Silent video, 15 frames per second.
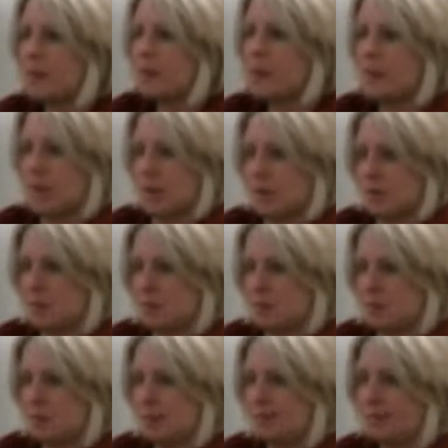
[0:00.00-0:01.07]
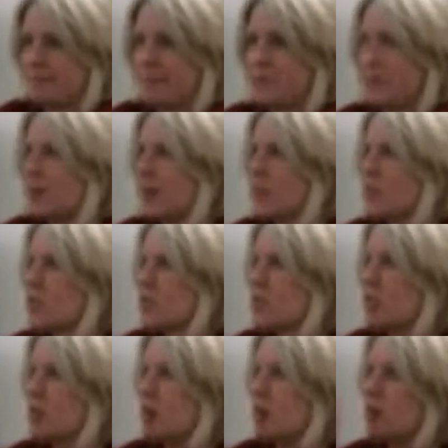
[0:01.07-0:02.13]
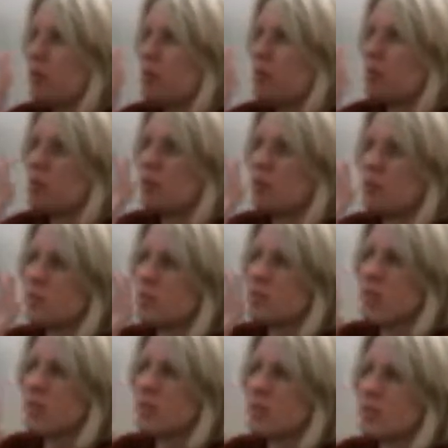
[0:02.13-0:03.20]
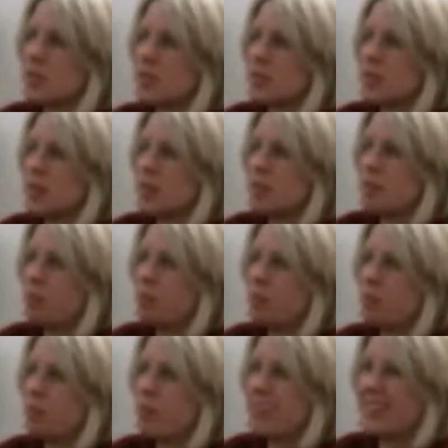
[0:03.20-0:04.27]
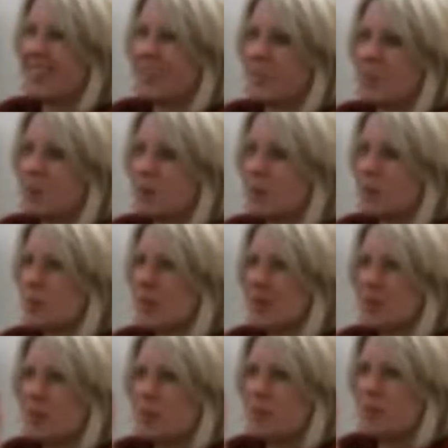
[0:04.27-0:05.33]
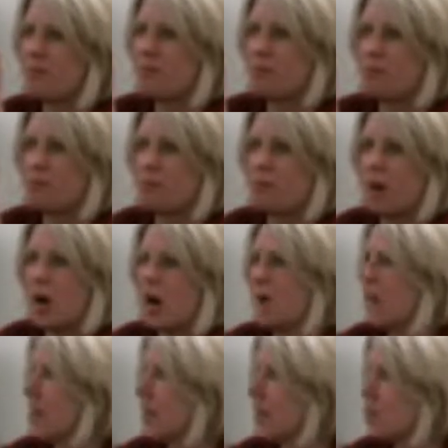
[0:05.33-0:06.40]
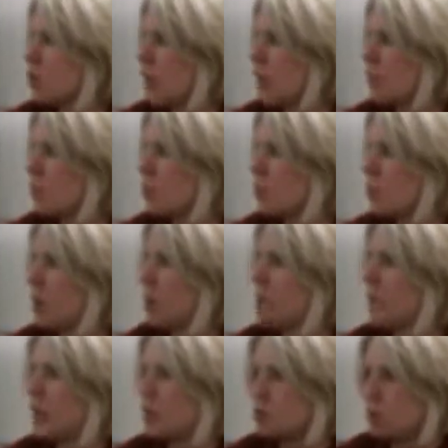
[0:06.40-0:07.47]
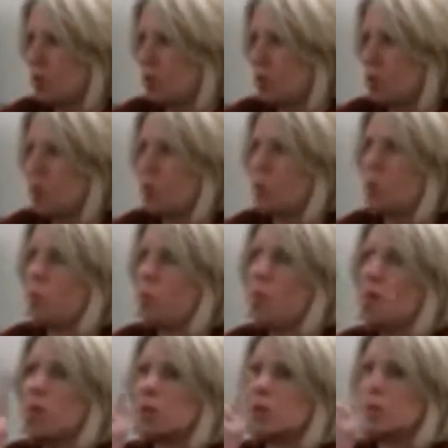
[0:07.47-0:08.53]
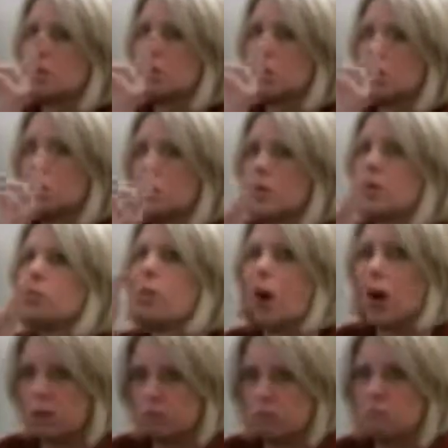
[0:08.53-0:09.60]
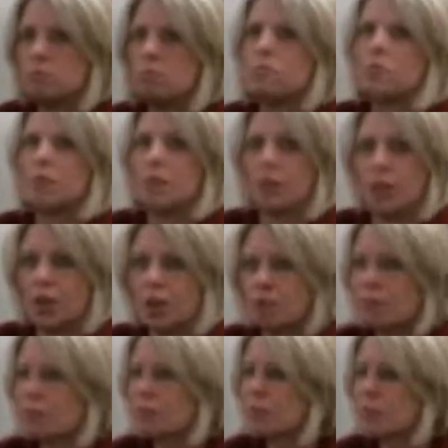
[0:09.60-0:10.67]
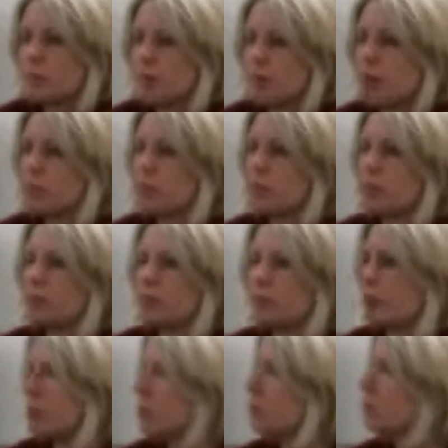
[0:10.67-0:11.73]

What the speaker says: Yes. So make sure all those little scientists that I pointed out, I think there was like maybe 4 or 5 in that chapter 1, make sure you know what, who did what, who was responsible for it.